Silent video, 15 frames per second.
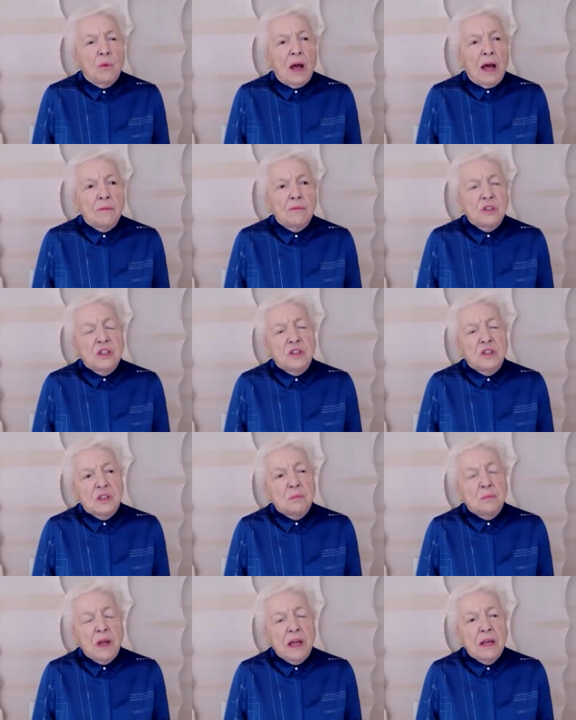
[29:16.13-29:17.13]
I was
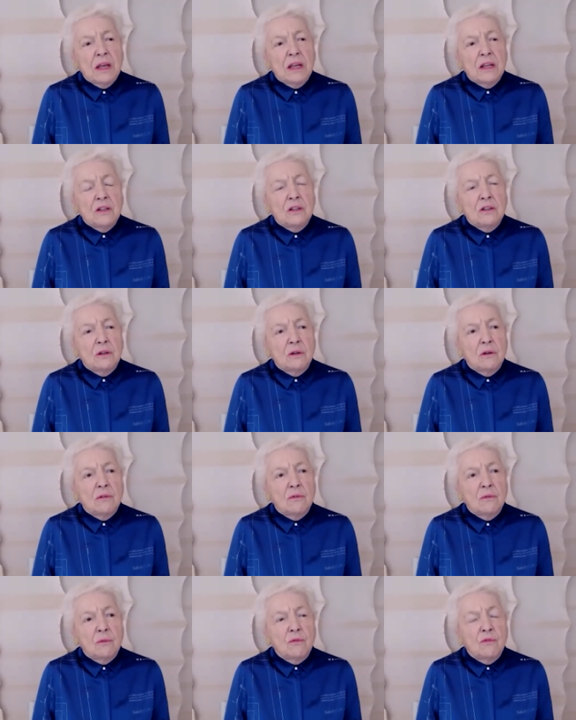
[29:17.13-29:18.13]
inspired
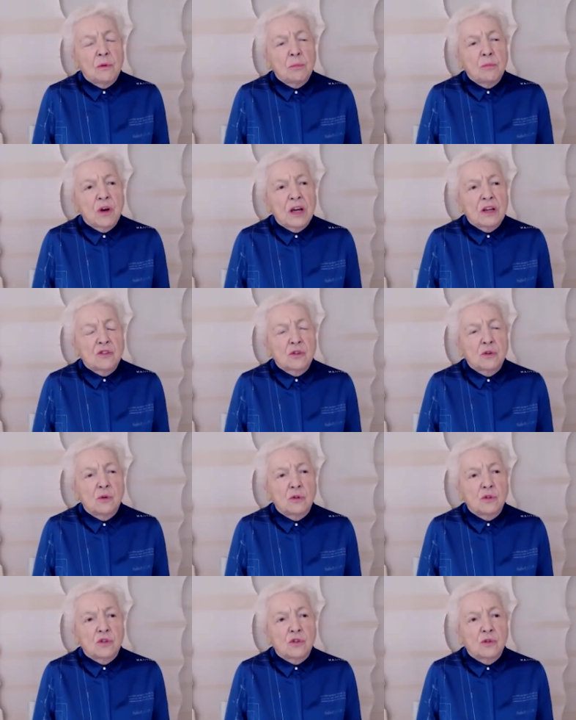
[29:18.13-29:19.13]
for Prior's
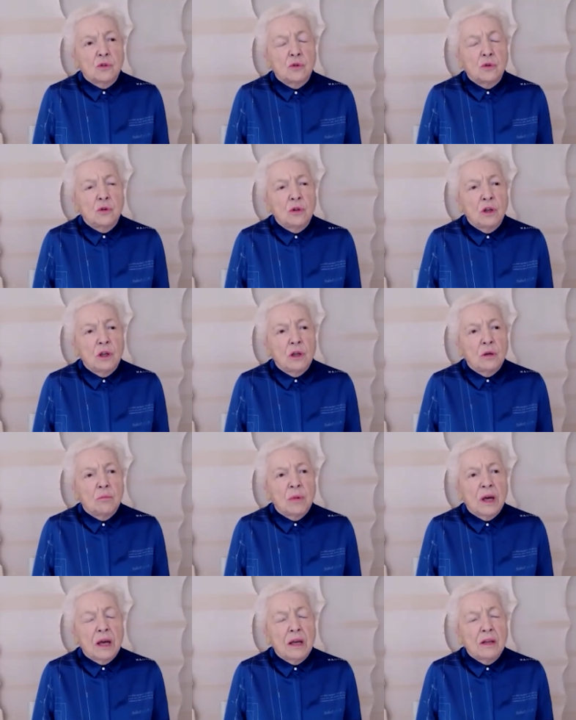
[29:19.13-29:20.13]
Court School
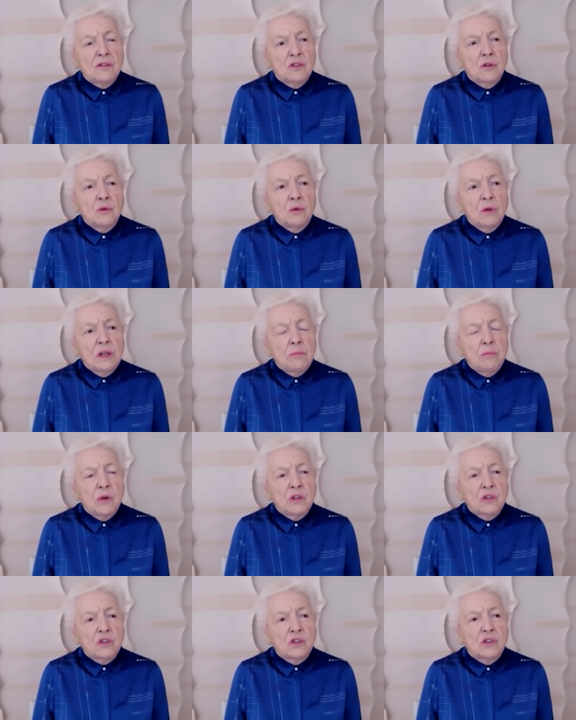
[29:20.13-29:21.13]
by a school in
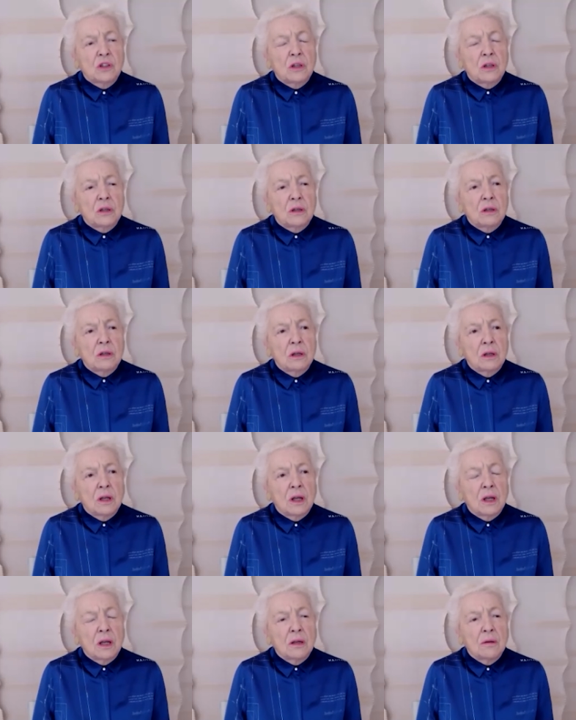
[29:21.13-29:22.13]
Boston
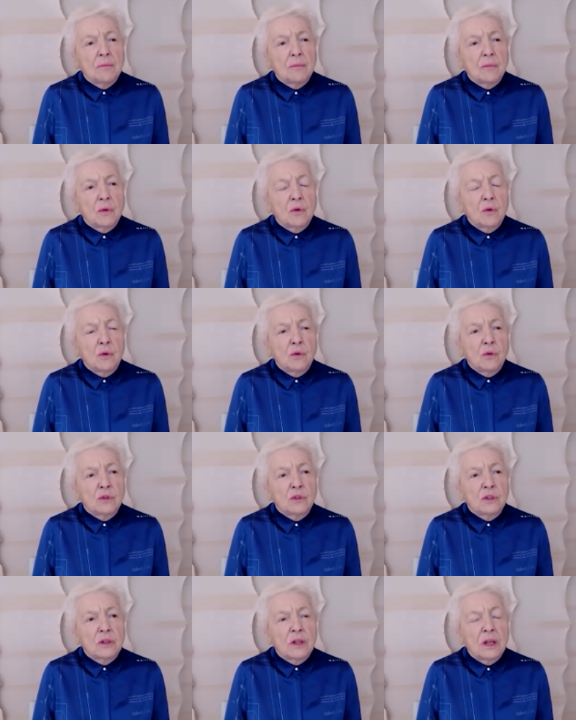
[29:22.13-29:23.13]
um,
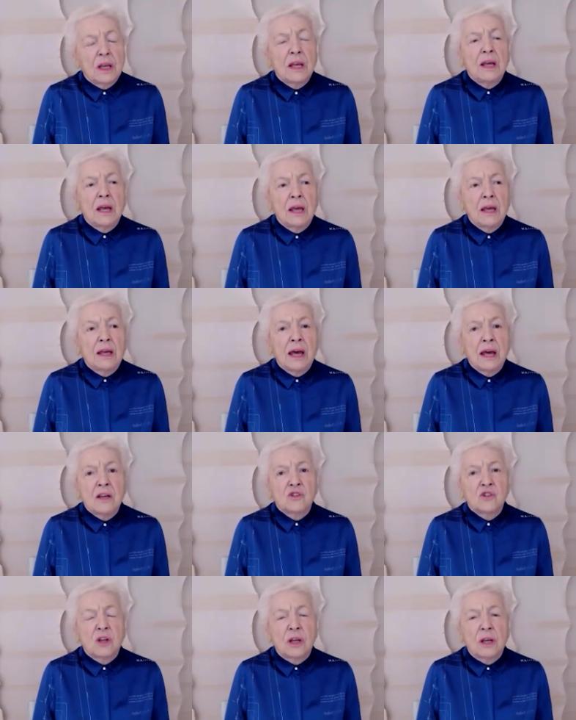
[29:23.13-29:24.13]
called the
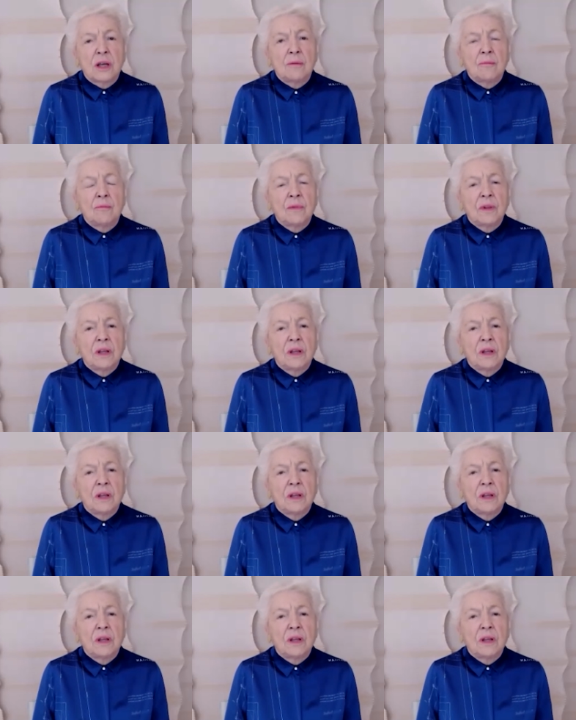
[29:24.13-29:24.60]
Higashi.